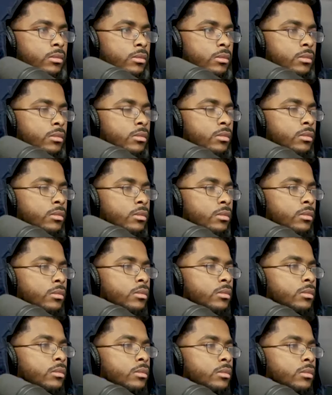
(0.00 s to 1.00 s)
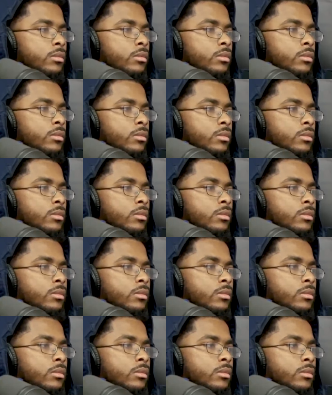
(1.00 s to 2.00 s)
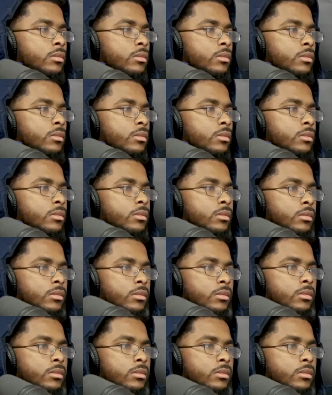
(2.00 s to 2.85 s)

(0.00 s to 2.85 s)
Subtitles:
[no speech]